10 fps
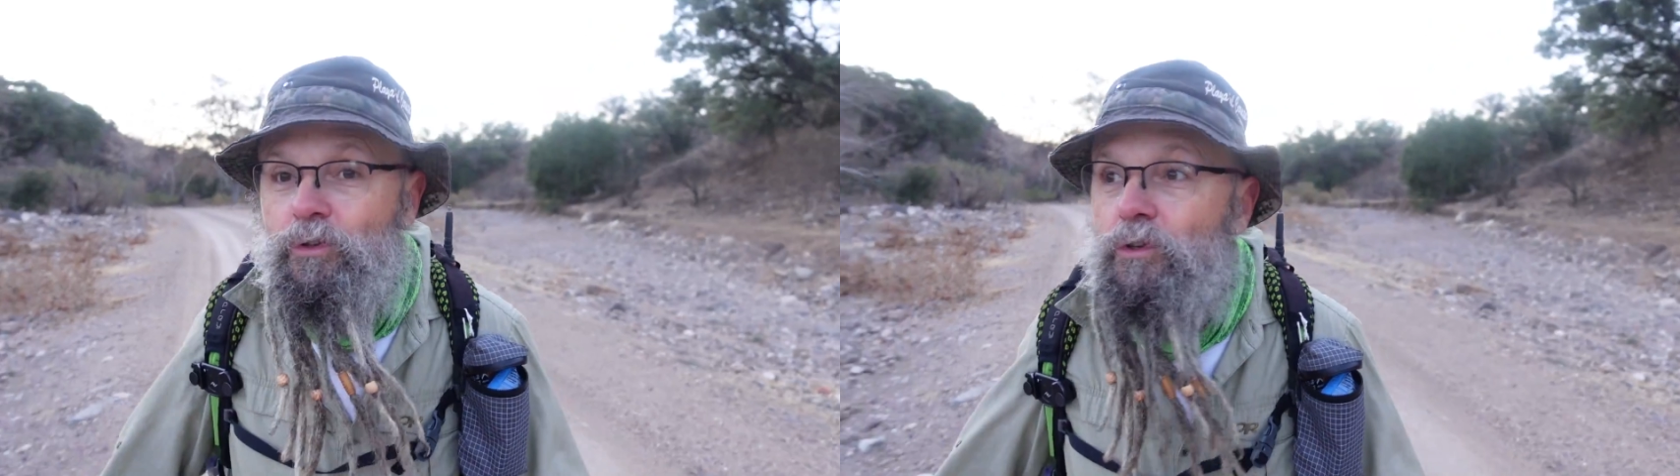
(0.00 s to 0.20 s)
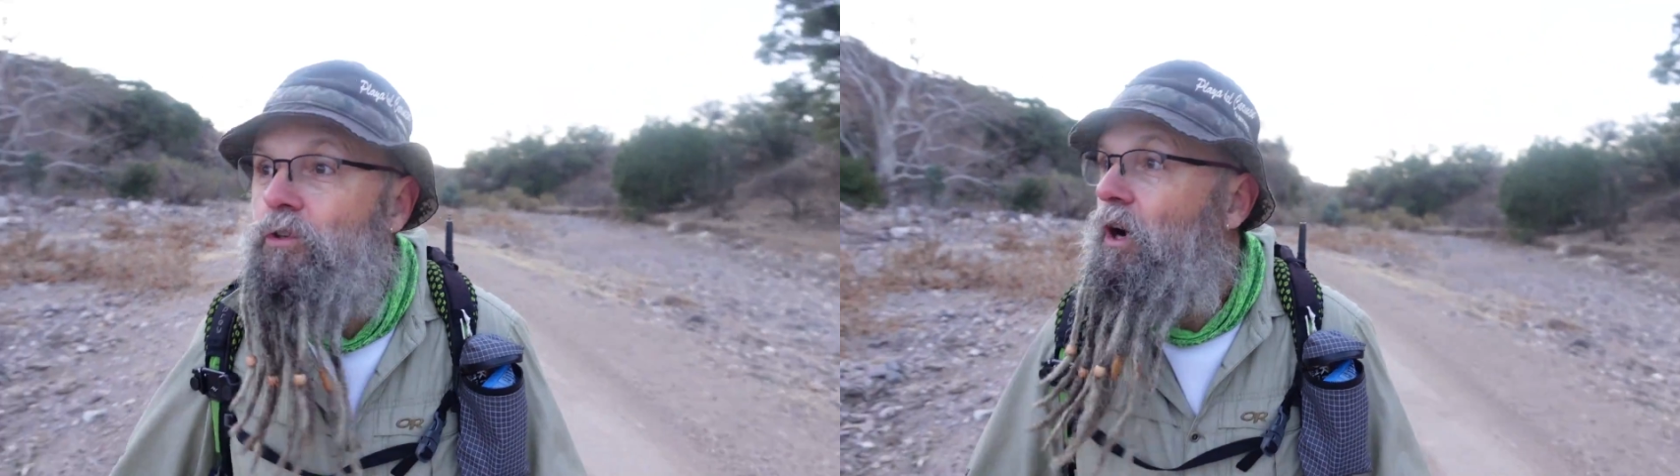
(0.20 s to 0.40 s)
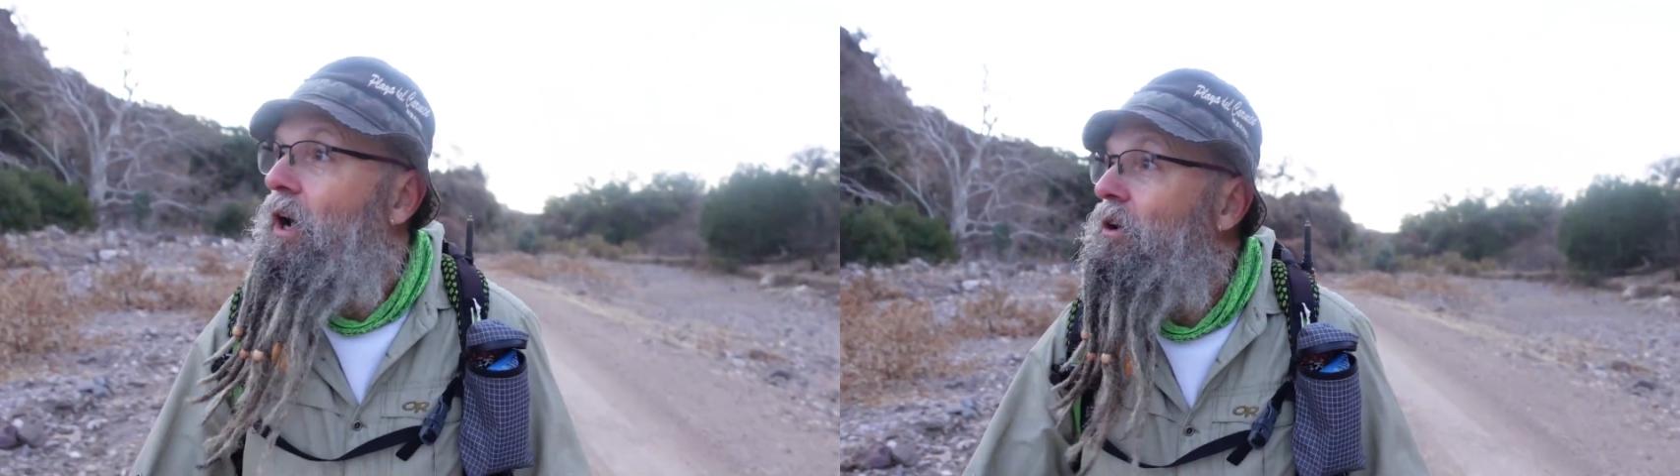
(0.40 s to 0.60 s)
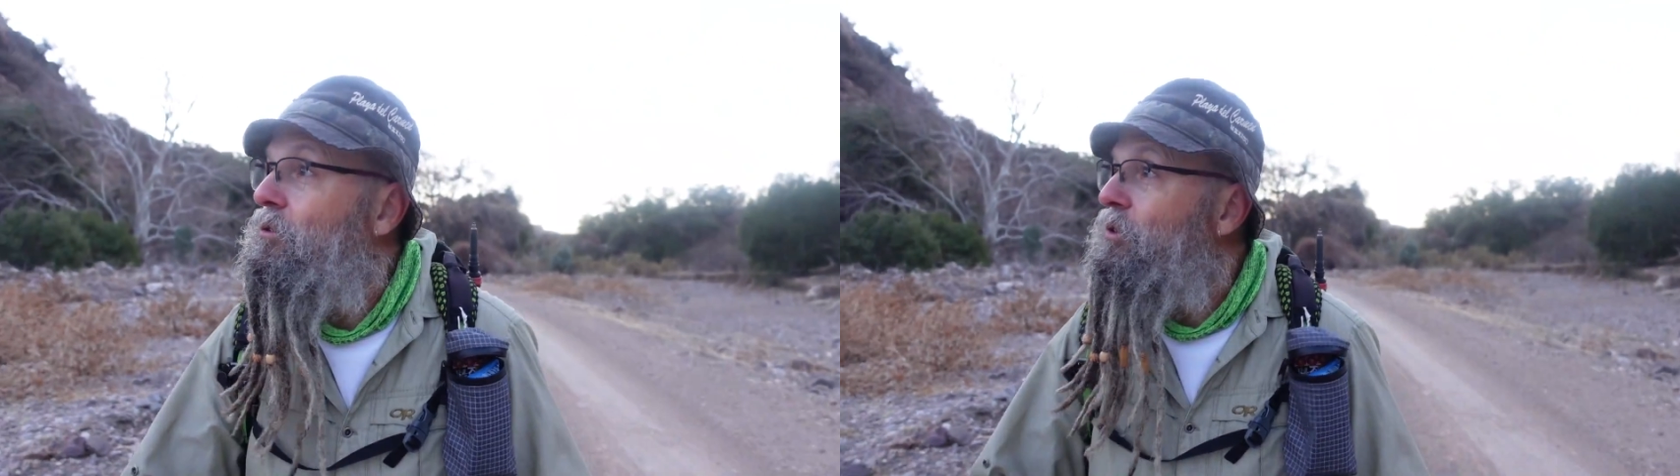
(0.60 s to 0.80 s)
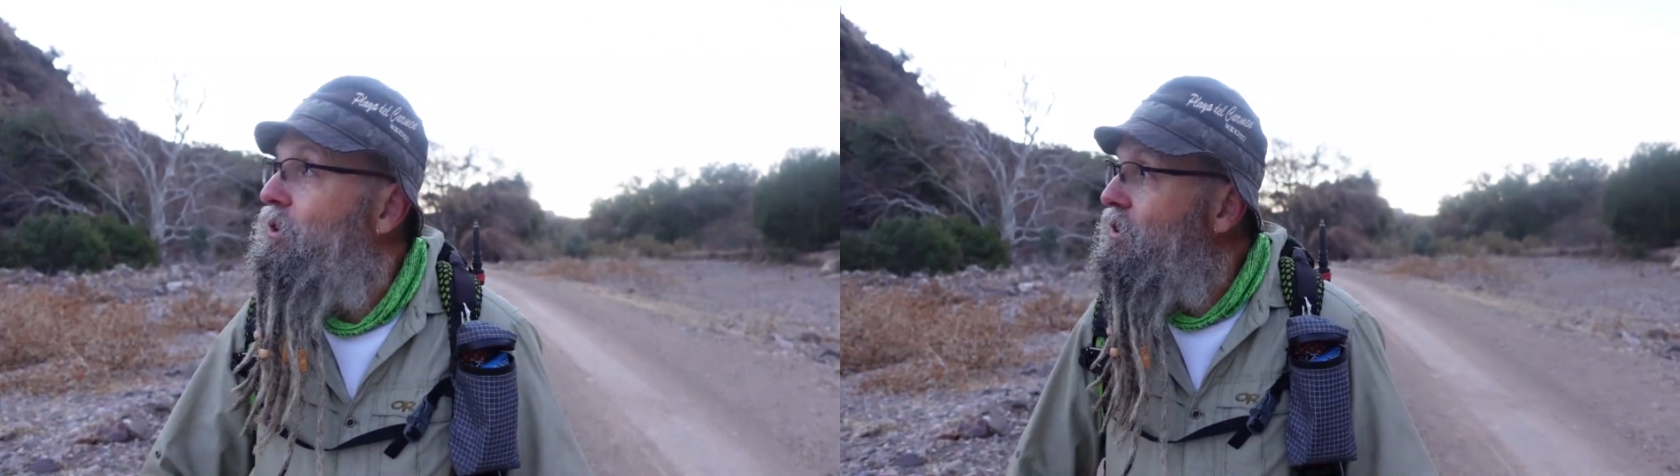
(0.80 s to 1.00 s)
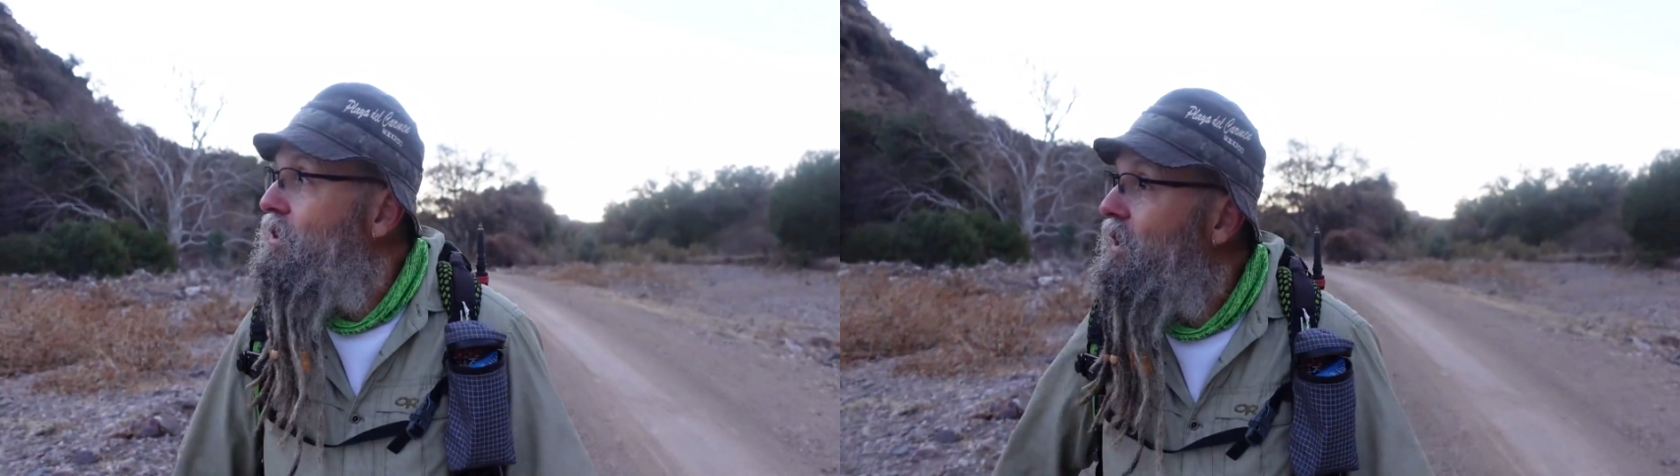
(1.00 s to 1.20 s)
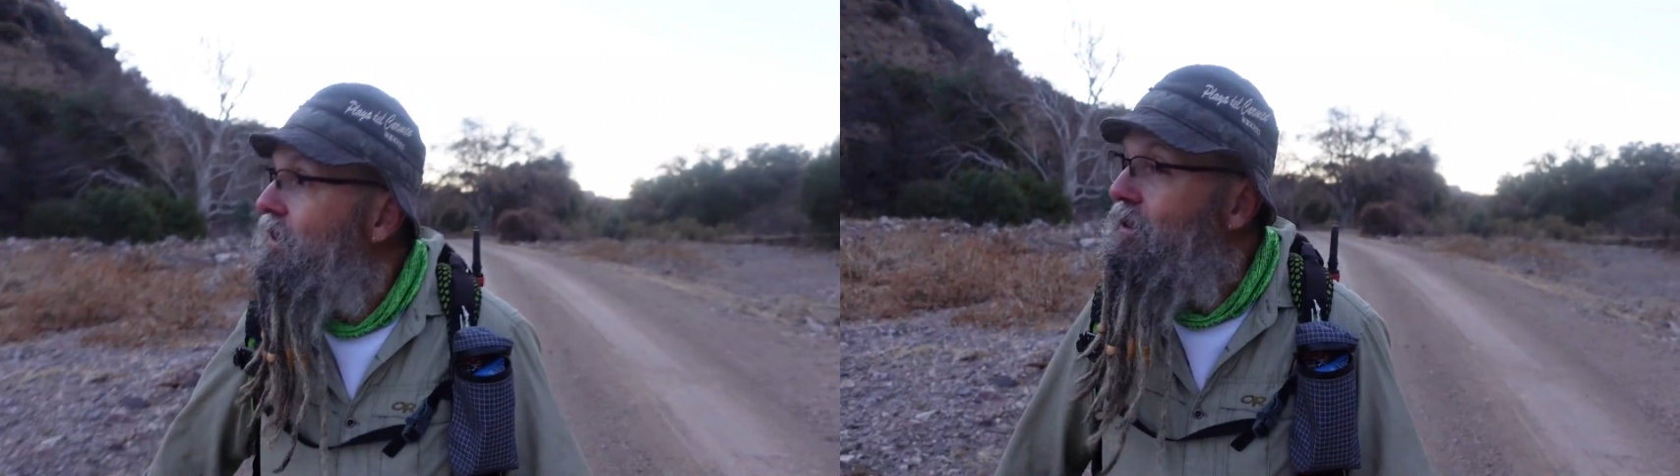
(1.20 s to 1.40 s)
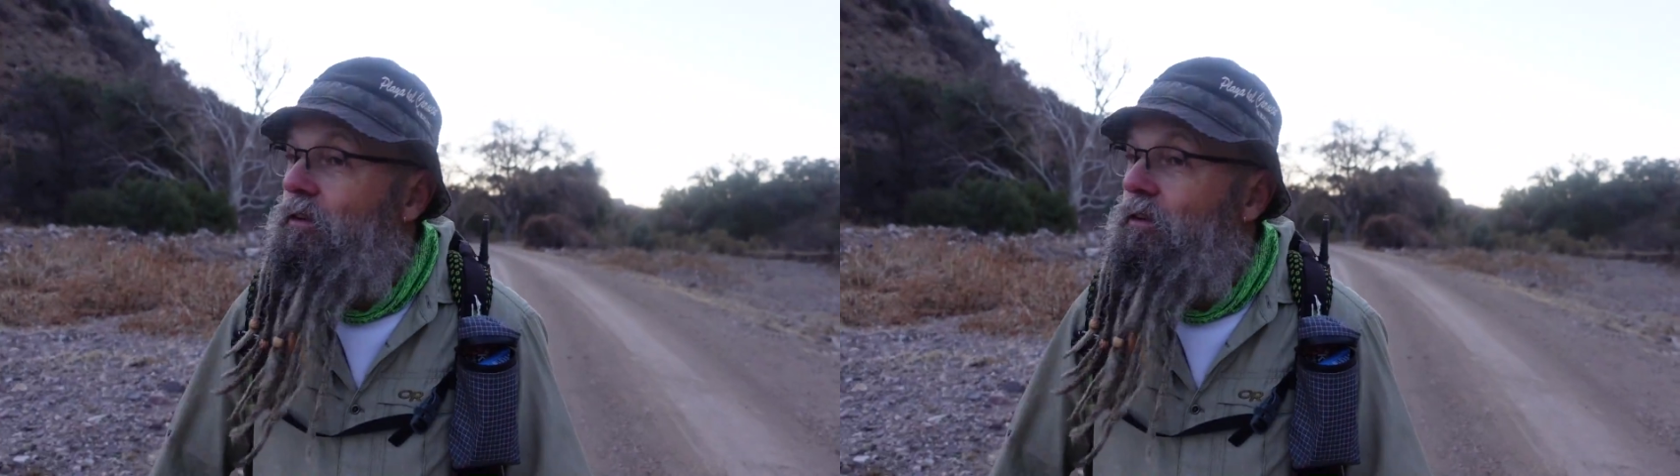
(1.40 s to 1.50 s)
and there's cottonwoods down